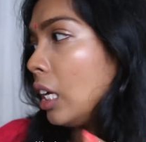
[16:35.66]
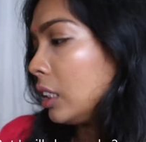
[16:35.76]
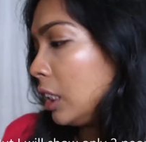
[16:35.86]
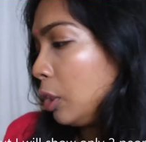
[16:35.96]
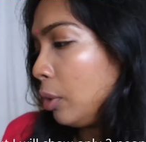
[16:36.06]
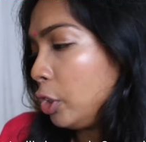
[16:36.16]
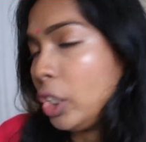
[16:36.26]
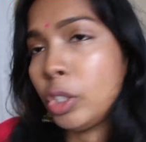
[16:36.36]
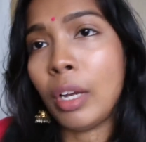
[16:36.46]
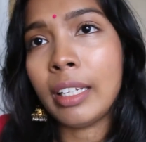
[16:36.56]

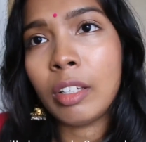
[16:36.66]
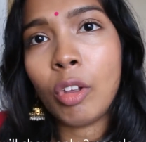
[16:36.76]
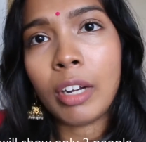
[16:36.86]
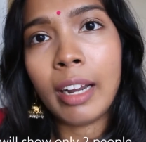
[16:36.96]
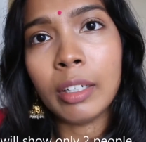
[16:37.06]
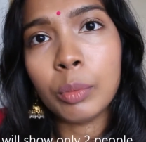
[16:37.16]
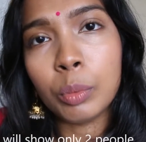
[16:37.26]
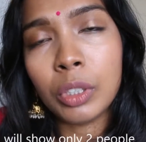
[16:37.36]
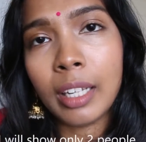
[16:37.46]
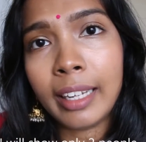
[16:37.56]
situations, so I thought I
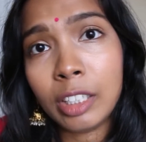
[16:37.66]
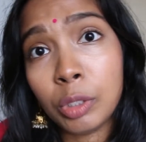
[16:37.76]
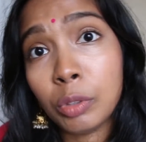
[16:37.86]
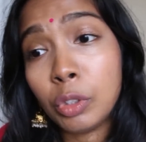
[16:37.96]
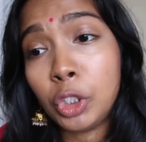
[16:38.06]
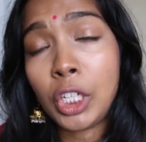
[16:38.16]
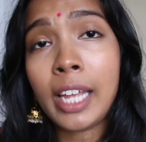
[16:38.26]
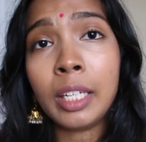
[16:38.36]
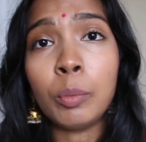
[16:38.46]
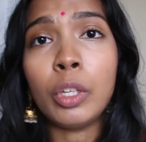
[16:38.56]
would like to
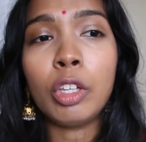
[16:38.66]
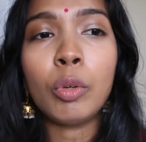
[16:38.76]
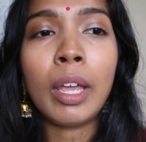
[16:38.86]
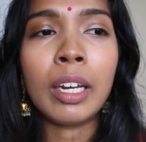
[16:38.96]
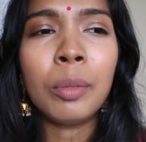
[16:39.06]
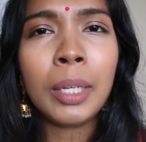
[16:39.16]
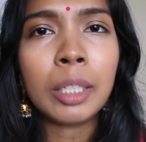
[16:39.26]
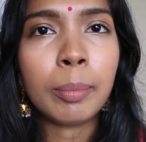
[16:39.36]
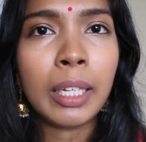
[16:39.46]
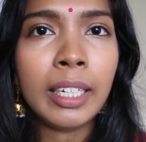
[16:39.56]
share them with you, and I'll make
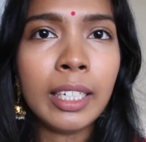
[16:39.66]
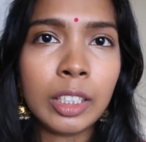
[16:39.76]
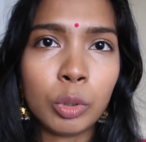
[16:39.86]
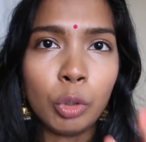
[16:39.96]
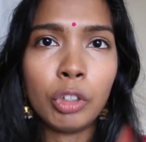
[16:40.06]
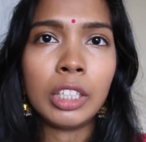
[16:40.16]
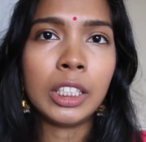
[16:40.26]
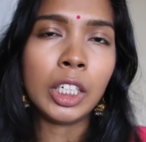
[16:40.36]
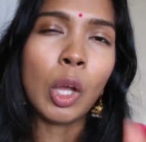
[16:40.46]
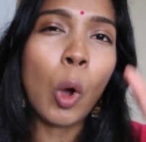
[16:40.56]
a playlist so you can
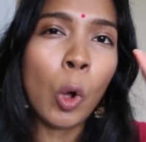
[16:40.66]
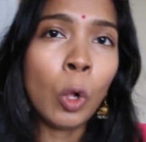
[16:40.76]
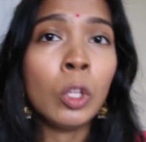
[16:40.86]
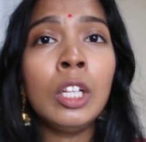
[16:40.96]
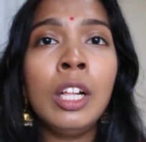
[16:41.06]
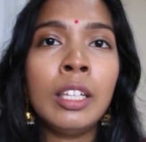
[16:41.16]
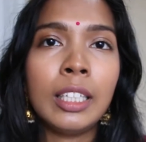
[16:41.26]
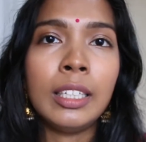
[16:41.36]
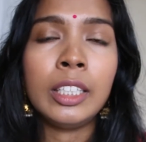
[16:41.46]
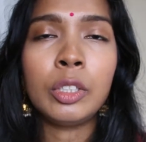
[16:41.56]
see all
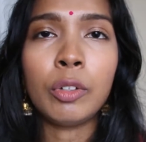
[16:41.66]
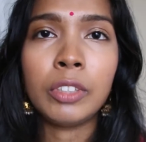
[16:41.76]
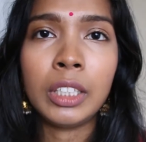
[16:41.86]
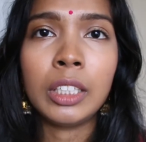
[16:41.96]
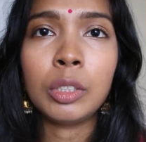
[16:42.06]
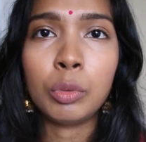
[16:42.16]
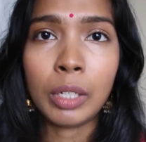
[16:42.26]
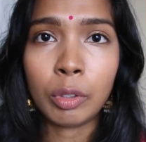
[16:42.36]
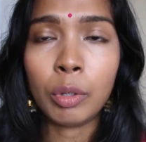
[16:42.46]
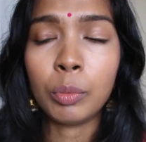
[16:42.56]
the list of singers who
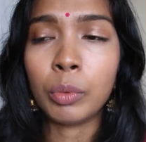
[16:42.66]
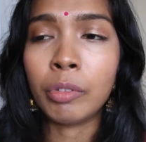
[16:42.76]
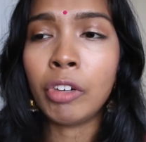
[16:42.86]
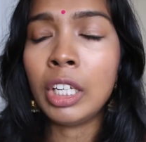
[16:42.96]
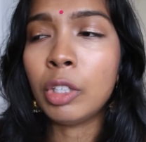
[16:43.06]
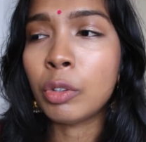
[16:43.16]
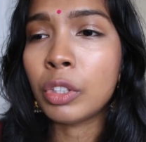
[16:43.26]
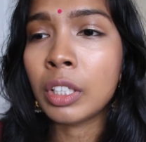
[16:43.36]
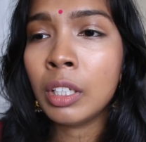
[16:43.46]
I thought were really good.